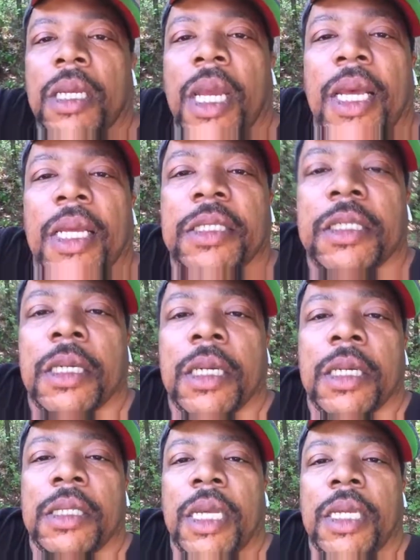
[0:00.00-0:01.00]
Yes,
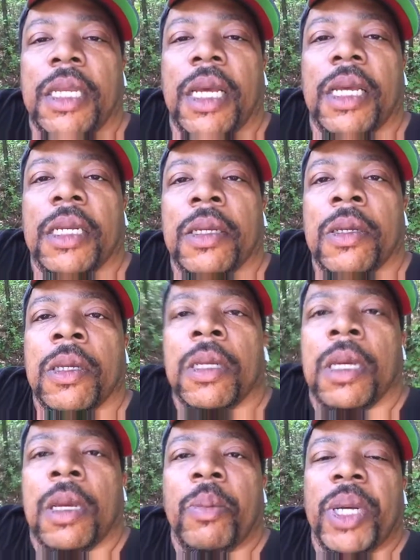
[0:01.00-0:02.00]
they did.
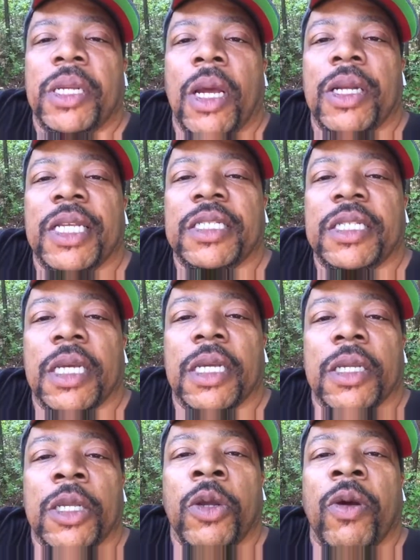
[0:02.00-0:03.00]
But yo,
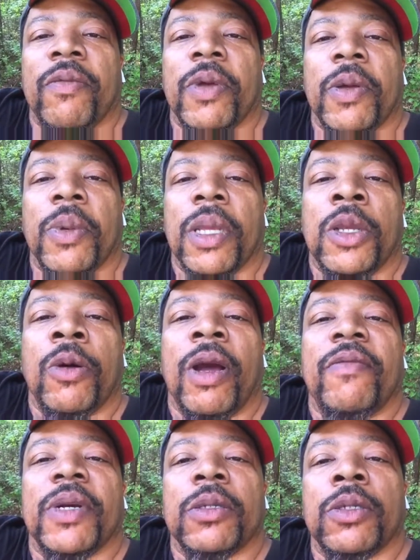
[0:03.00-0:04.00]
listen, you
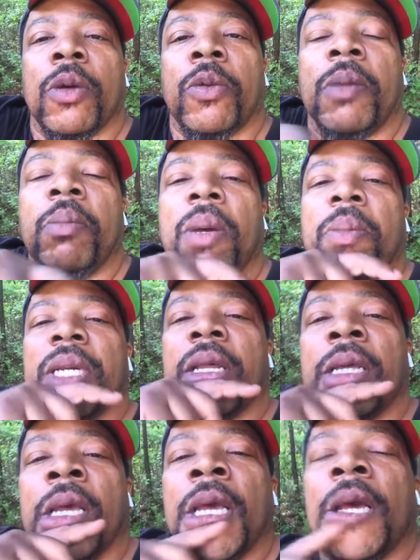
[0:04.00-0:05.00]
ever remember
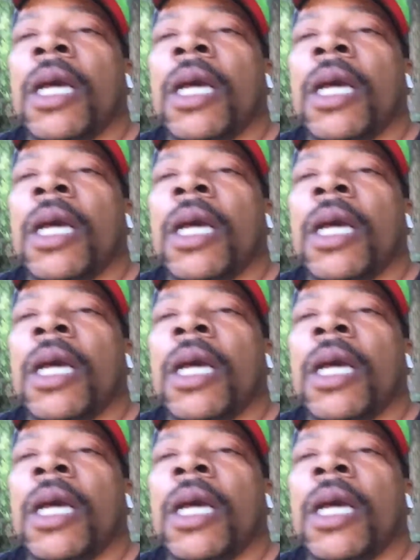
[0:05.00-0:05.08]
the,